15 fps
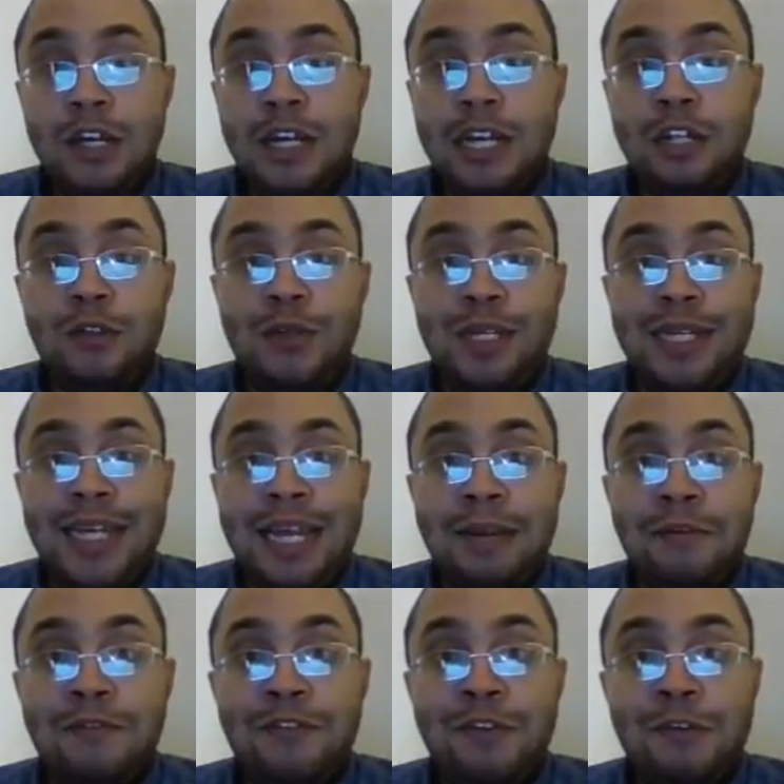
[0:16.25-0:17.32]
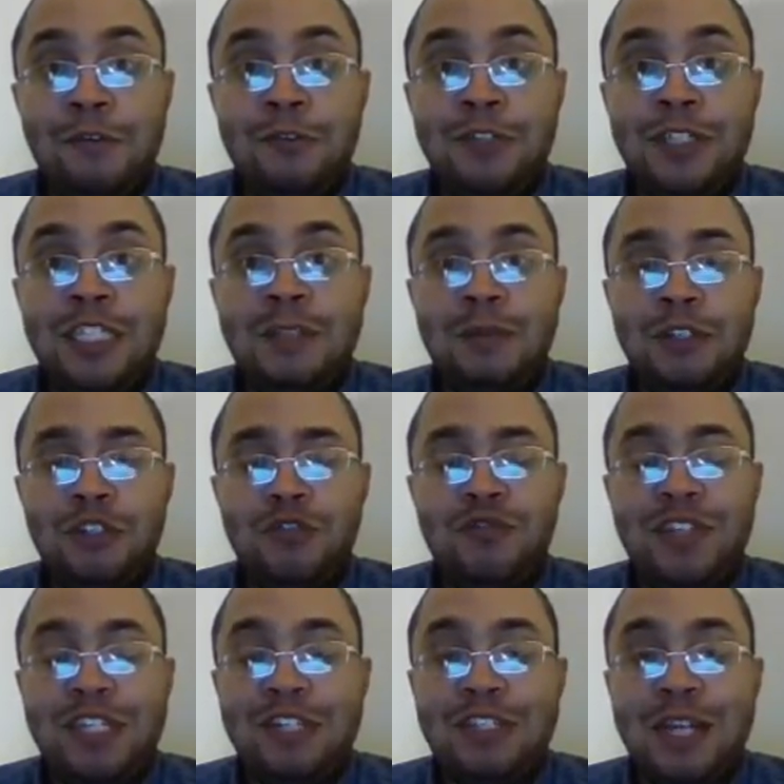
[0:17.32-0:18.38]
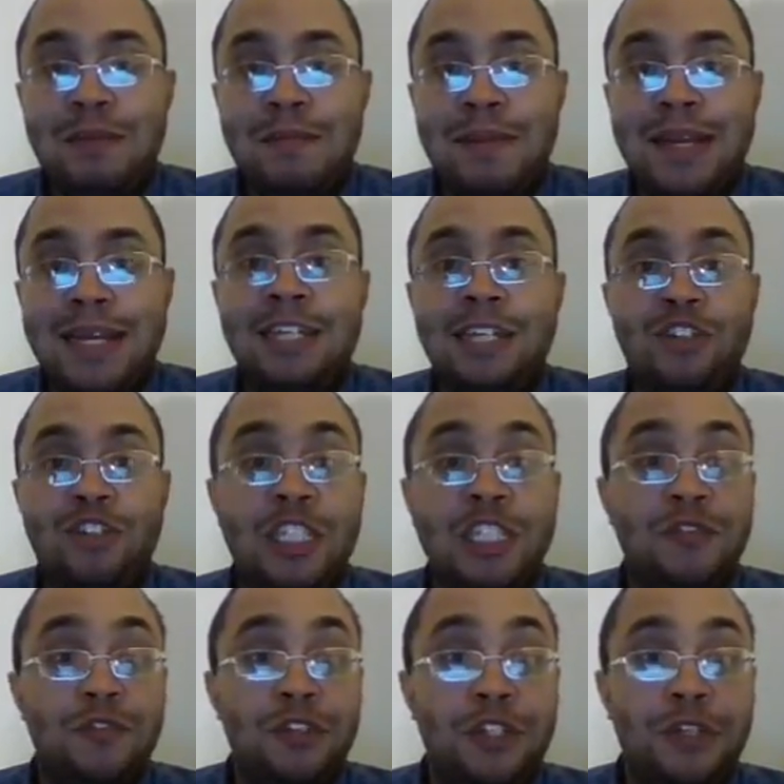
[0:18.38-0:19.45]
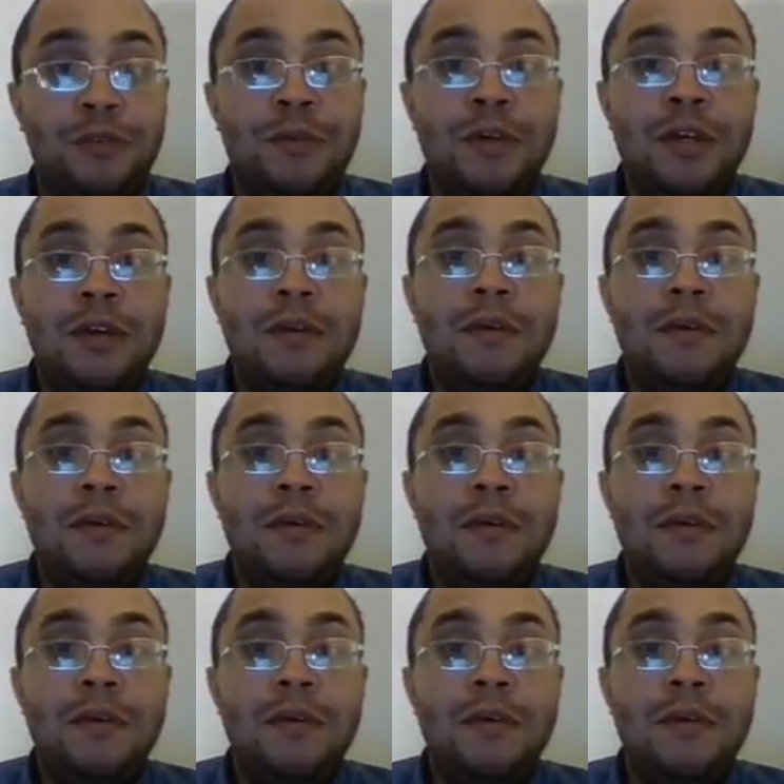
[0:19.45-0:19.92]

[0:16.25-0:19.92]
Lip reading: including game reviews and special videos I'll be making just for you.